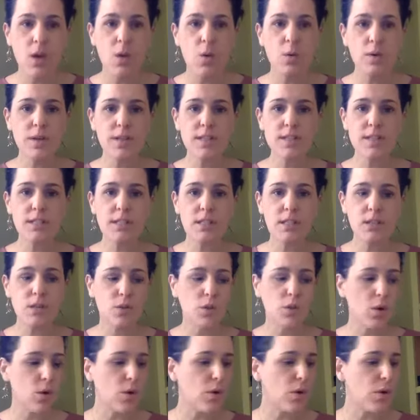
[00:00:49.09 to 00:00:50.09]
what is the
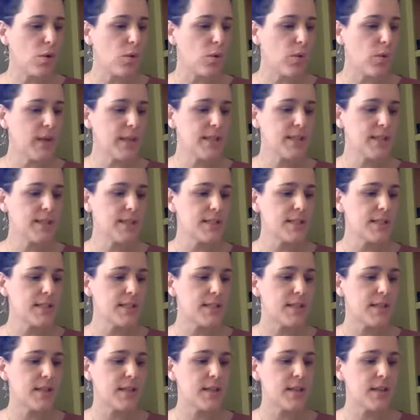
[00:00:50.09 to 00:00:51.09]
goal? What is
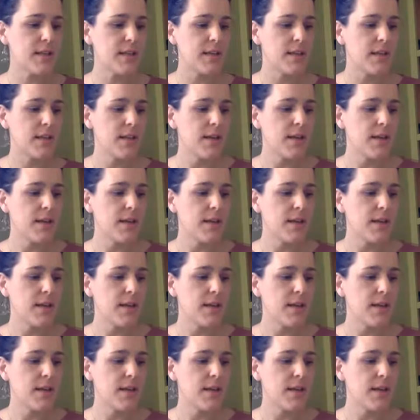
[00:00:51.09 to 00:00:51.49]
the